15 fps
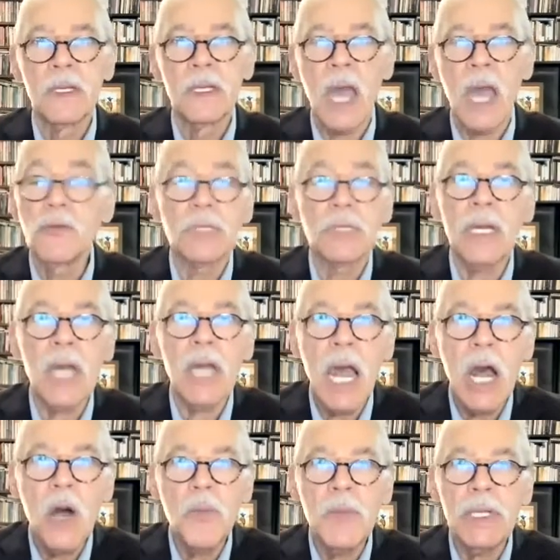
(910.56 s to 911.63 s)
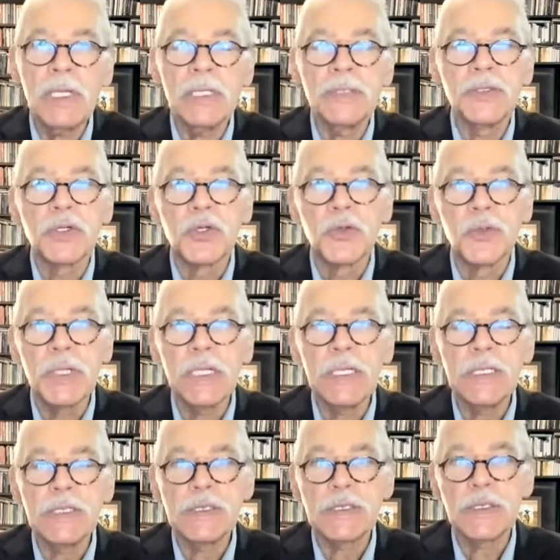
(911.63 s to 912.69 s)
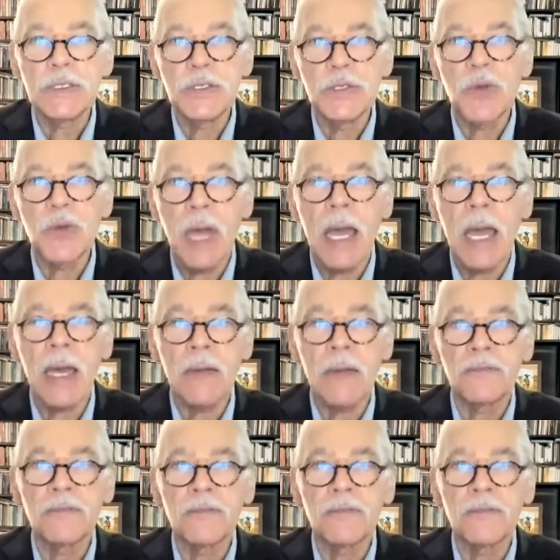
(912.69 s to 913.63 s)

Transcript: I don't care how many degrees you have.